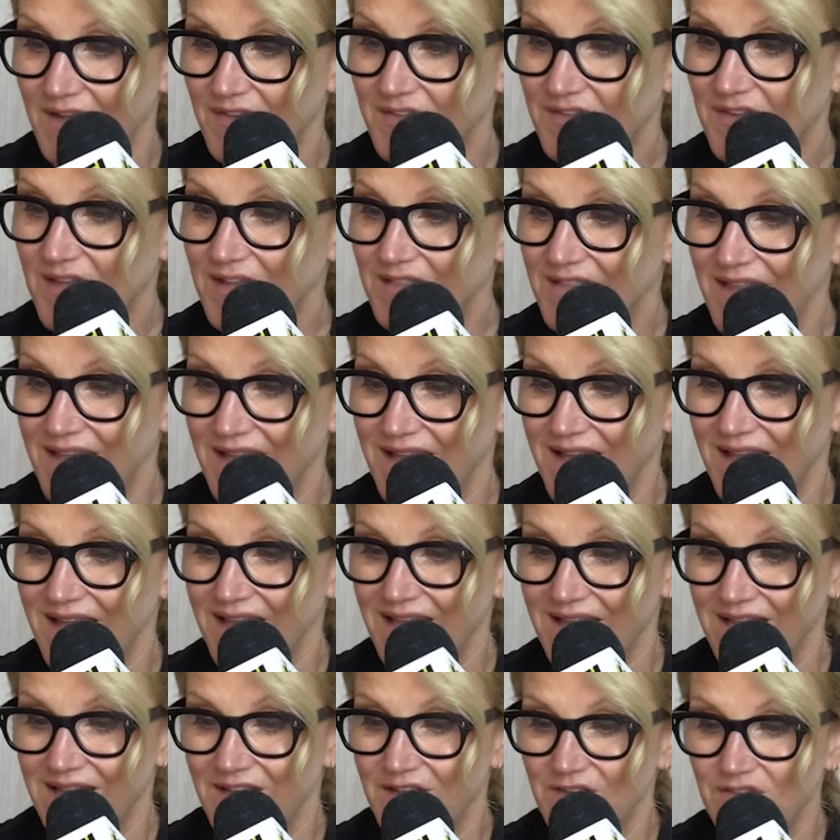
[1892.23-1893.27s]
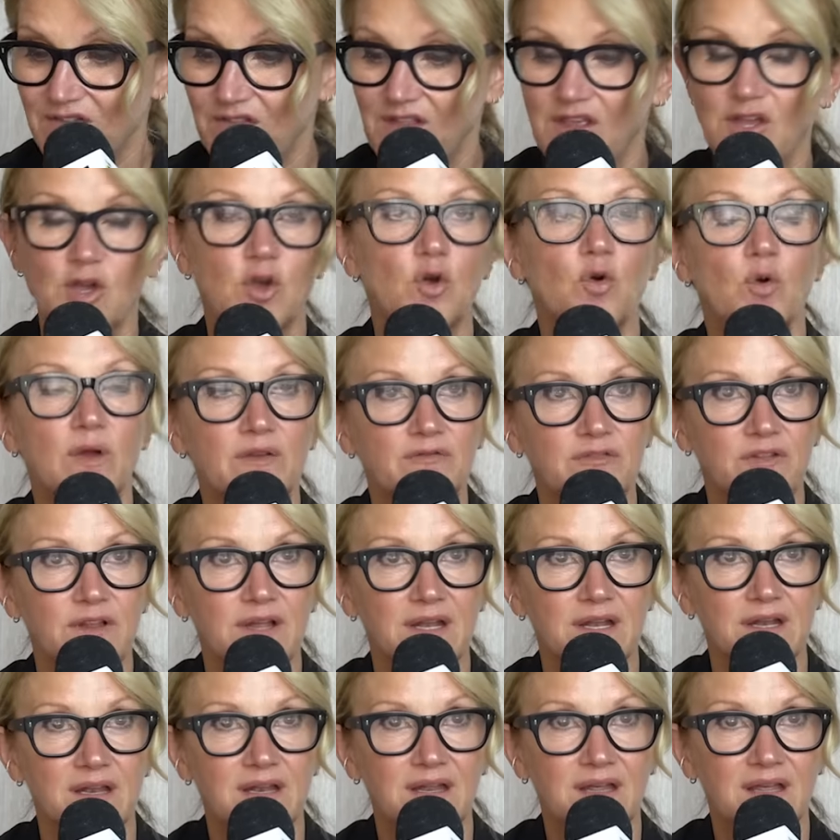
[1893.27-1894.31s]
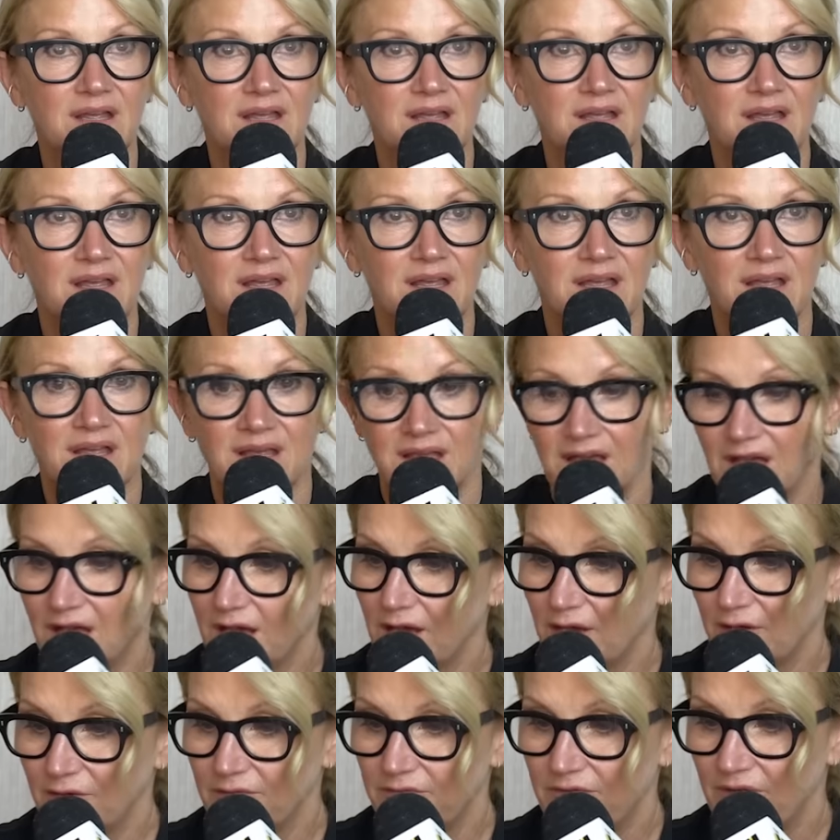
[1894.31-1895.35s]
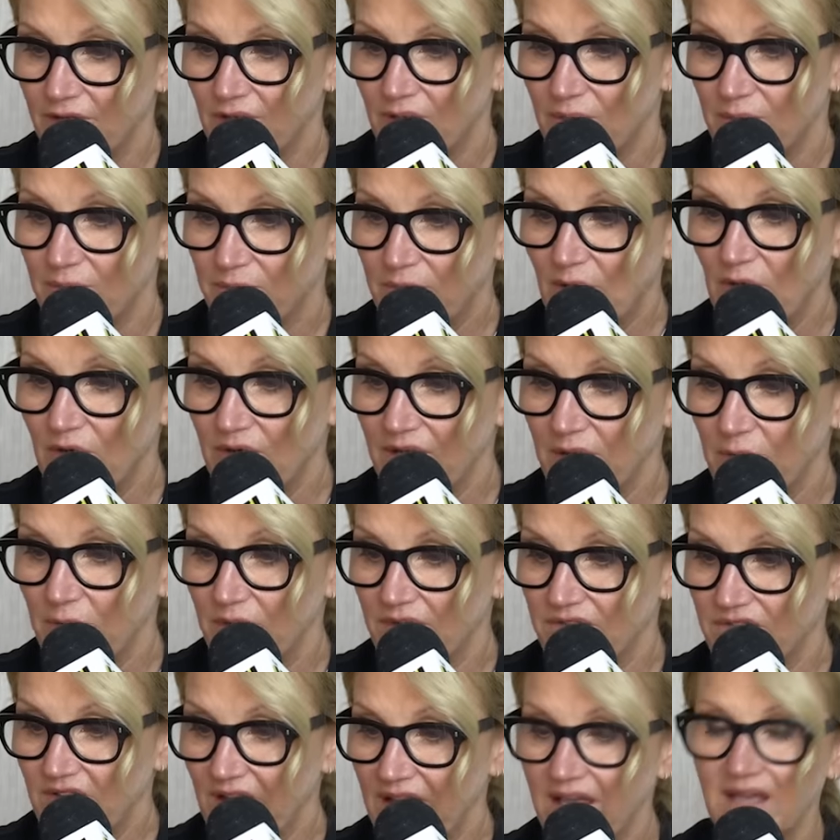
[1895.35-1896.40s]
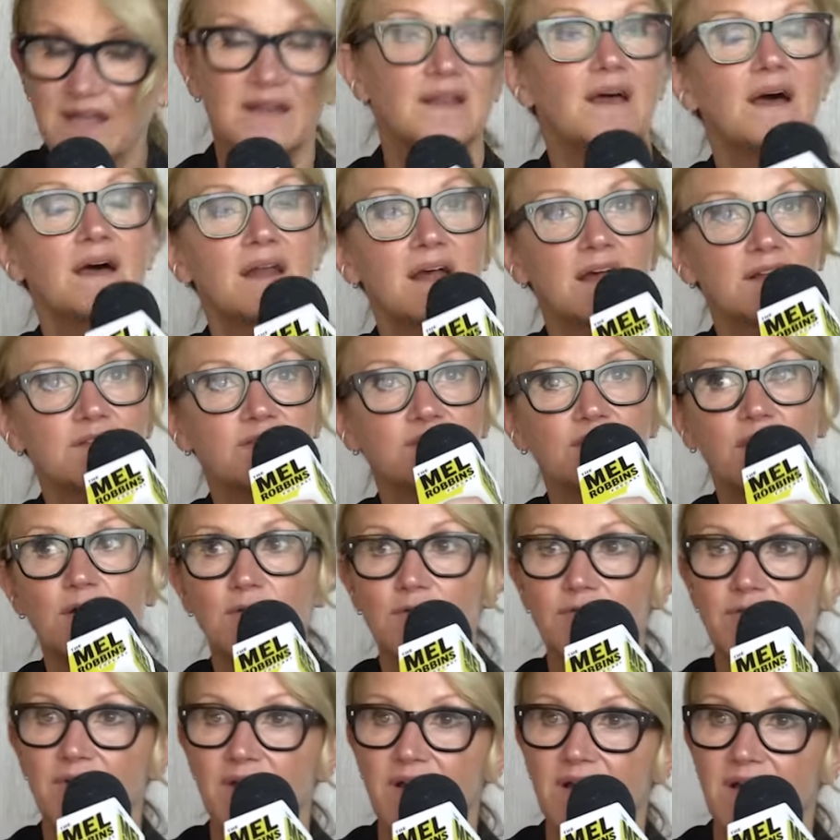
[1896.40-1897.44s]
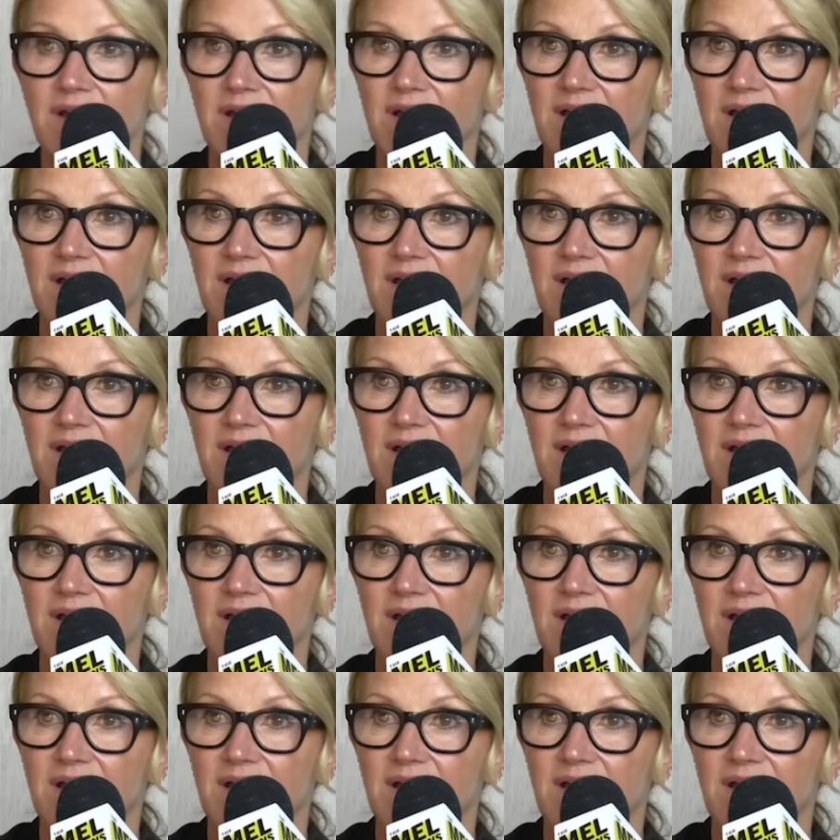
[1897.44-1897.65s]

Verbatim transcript: said that it is the equivalent of burning one's hand on a hot stove.